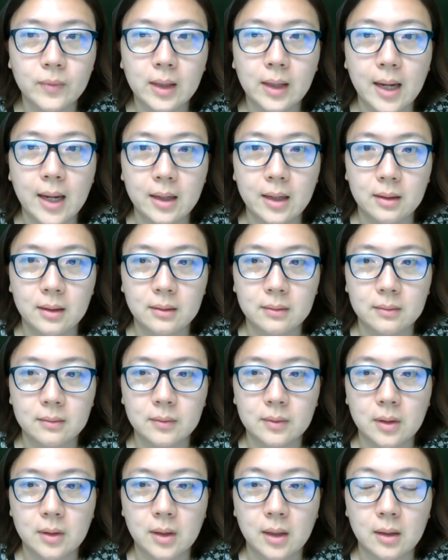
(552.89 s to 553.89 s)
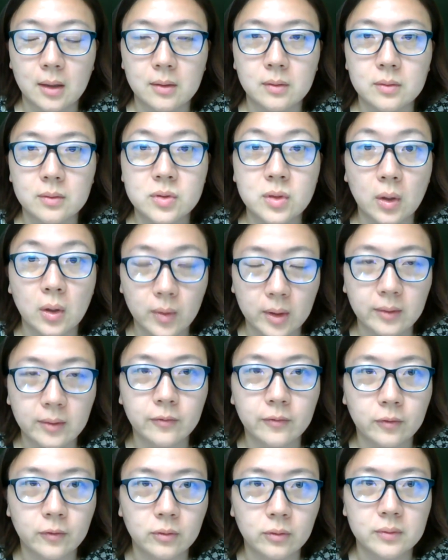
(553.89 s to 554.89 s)
getting so
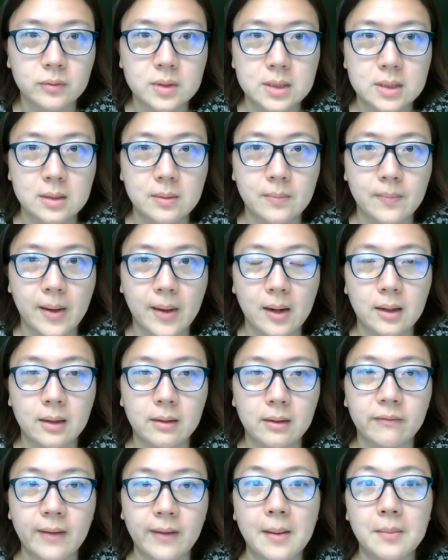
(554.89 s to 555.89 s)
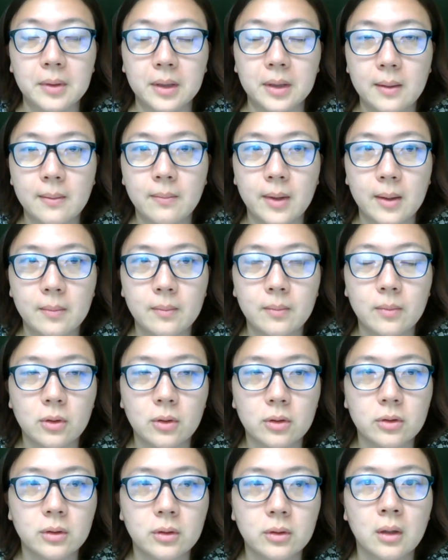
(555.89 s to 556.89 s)
influenced by their family
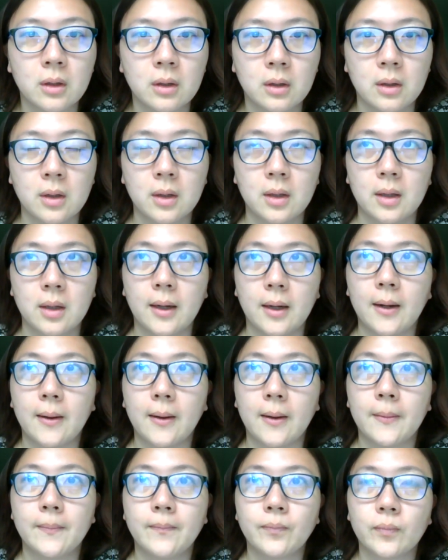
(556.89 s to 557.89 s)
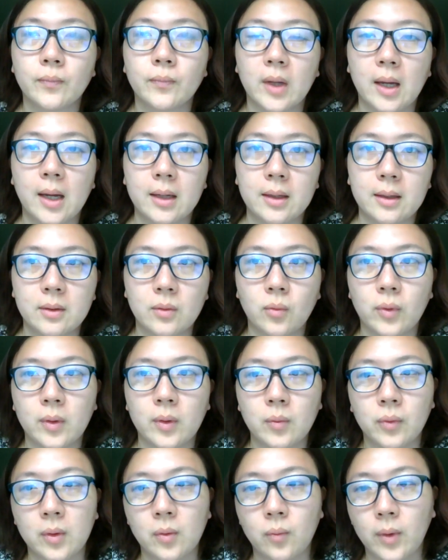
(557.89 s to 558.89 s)
member. And then
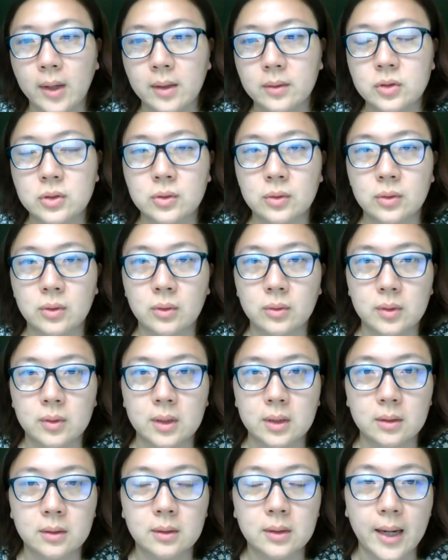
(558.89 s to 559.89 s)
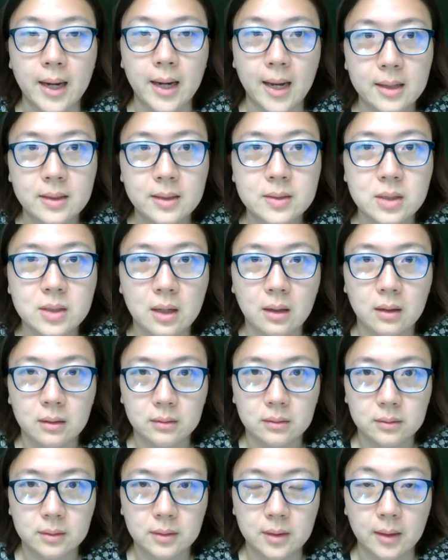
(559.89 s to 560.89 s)
when we went to the
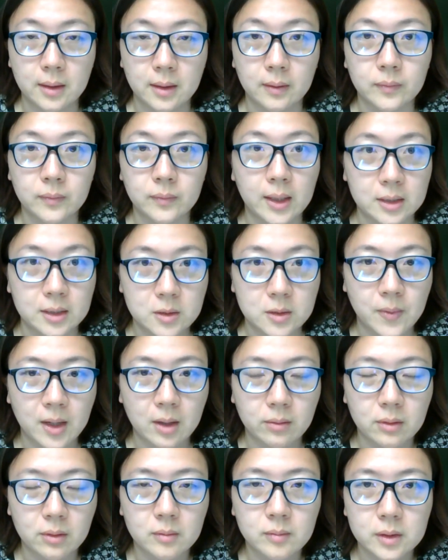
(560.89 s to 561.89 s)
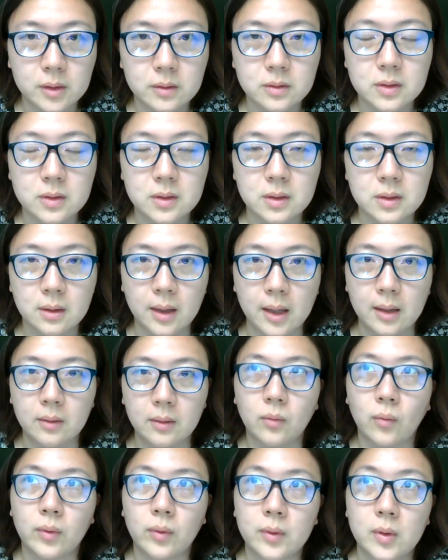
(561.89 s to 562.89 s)
hands-on experiment
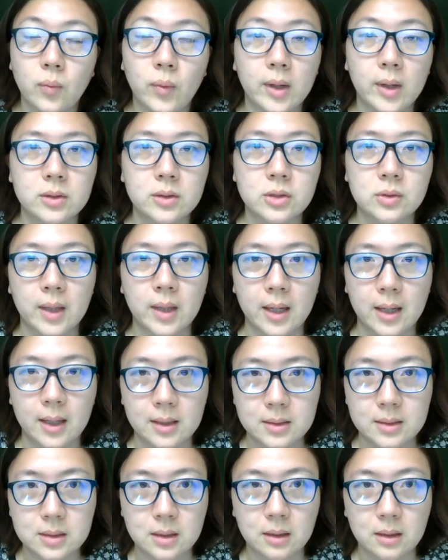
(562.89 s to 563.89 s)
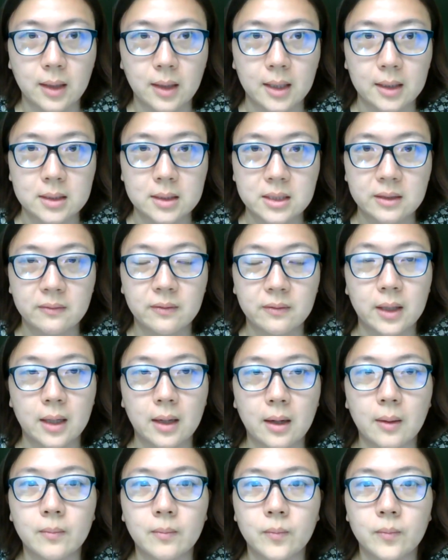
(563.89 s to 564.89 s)
and we went to the hands-on activity
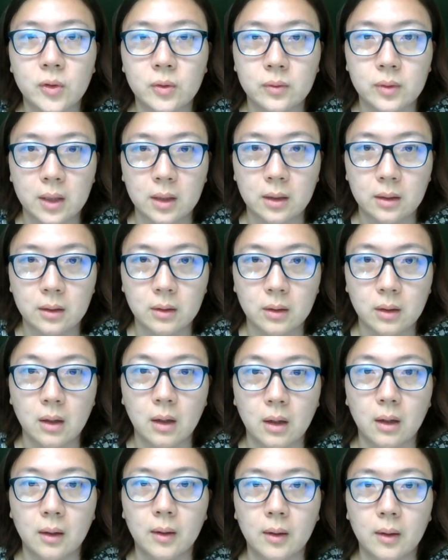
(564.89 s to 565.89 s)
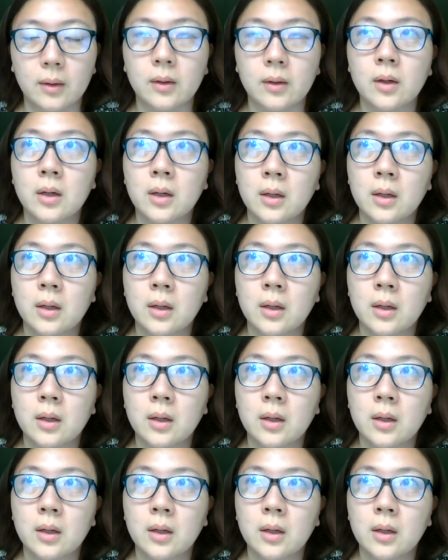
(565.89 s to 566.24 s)
on building our